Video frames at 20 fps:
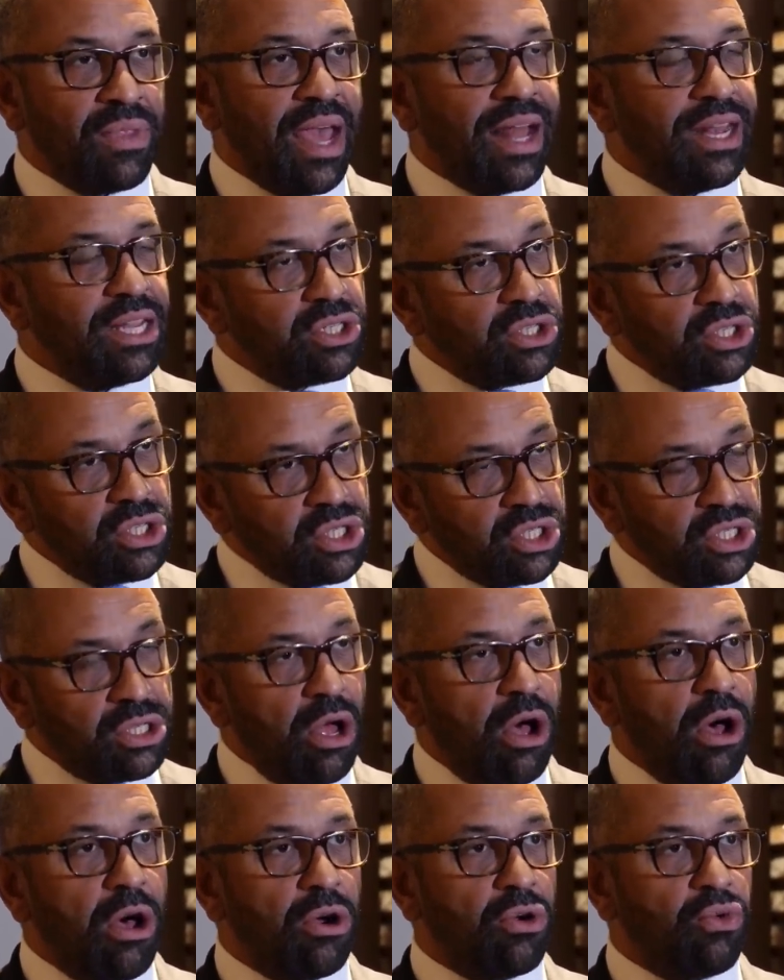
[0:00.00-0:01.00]
And it's a
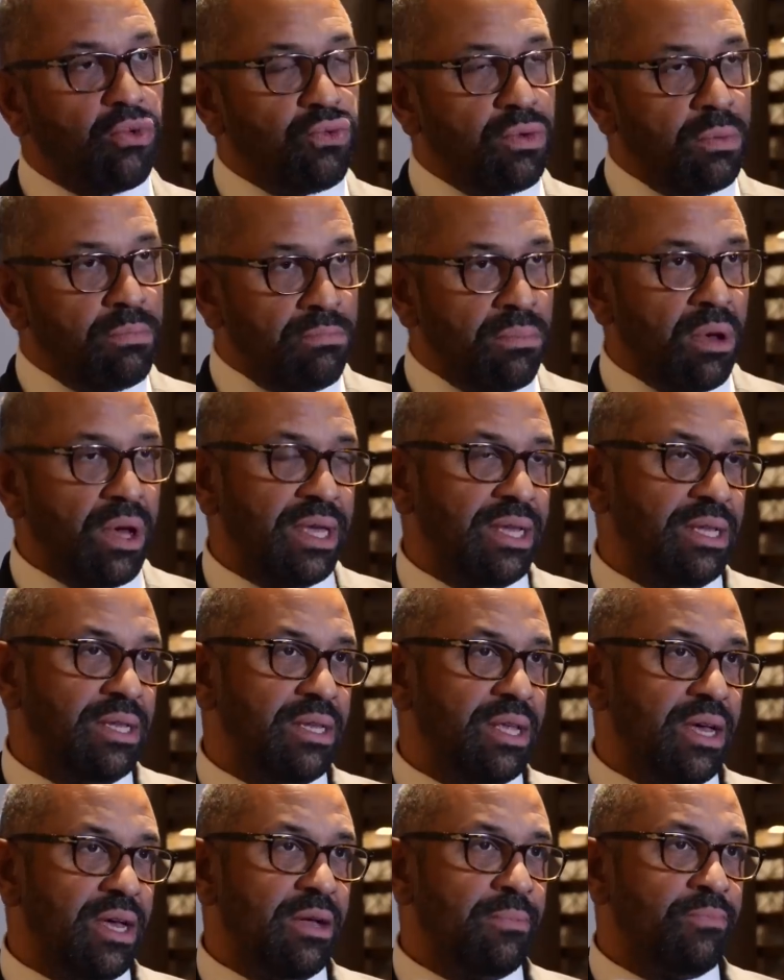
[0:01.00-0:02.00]
stark
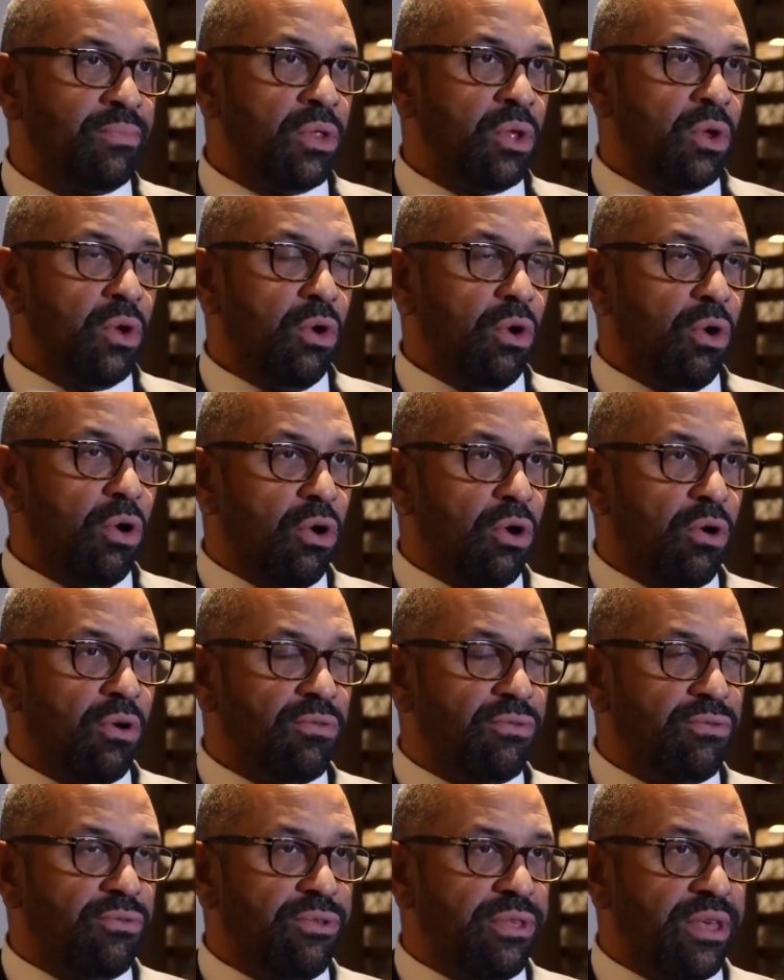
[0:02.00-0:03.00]
reminder
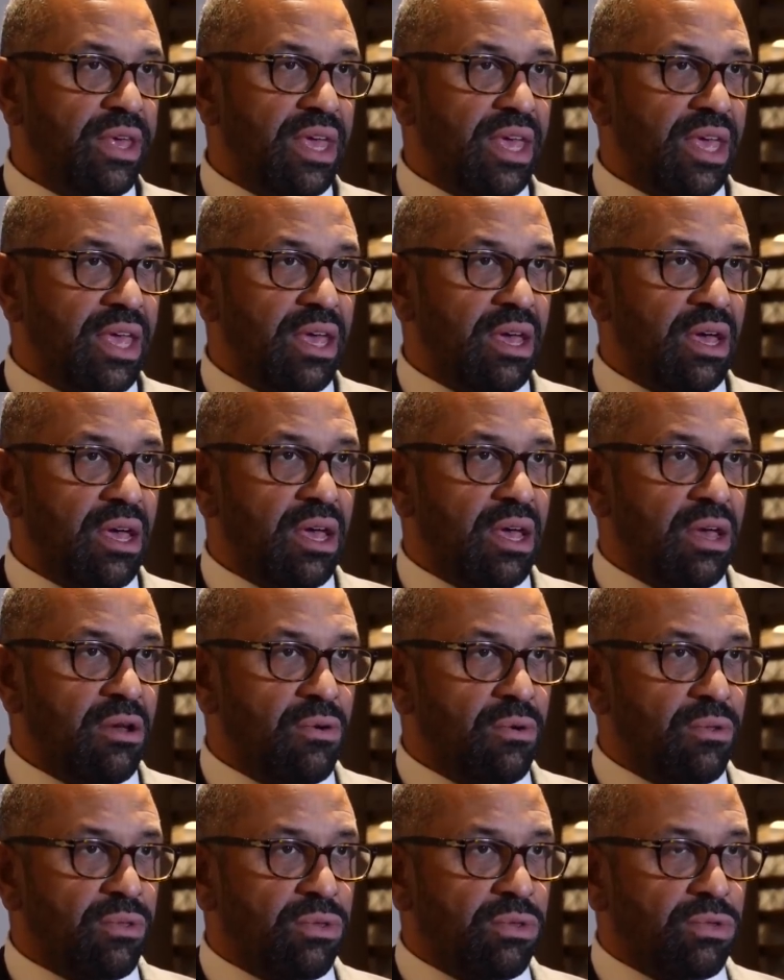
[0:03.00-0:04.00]
of the
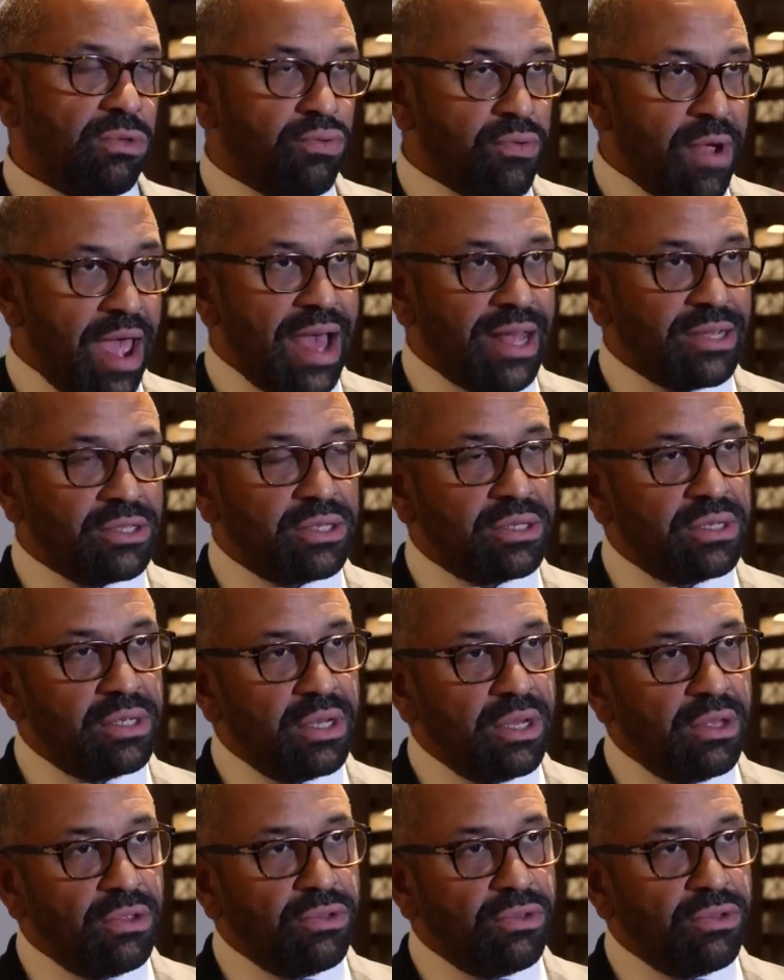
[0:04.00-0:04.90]
threat